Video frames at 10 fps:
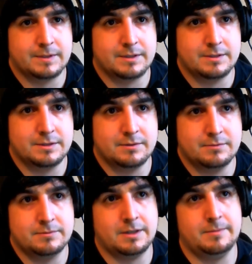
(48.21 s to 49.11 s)
So,
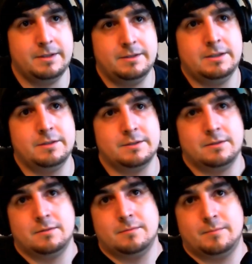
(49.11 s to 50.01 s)
I mean, you
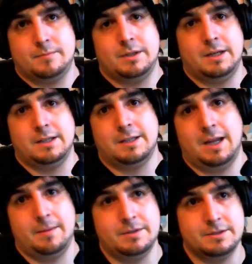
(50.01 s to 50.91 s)
start playing the
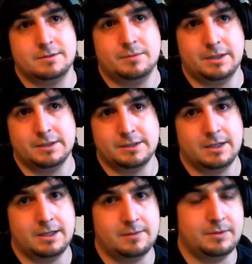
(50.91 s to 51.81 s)
game and you start playing
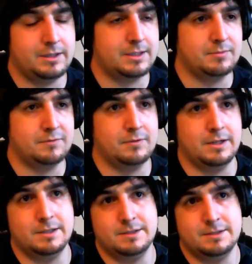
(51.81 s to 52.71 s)
online, you play a couple
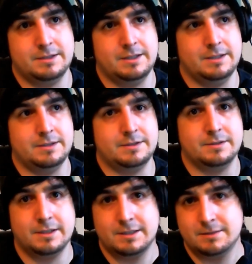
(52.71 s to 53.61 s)
friends, and you start to
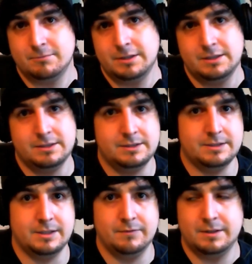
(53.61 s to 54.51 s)
get some wins
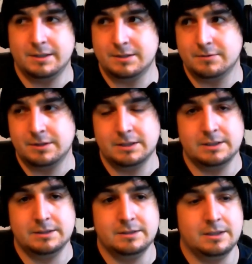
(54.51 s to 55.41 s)
and everything's going
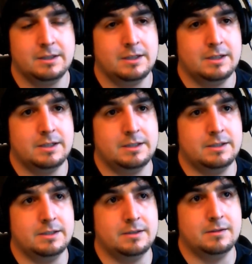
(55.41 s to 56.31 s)
good.
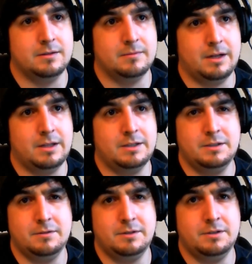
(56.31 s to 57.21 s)
And then
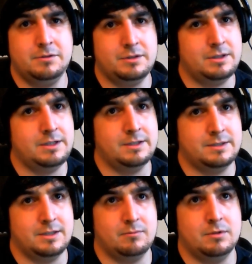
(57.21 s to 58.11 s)
you usually
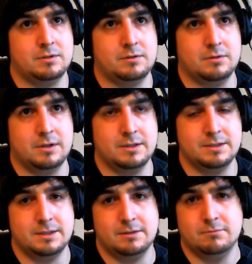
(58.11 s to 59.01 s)
stumble
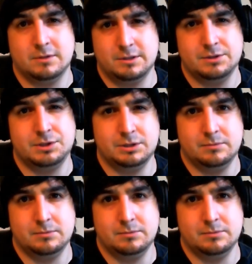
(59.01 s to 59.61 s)
across like one or two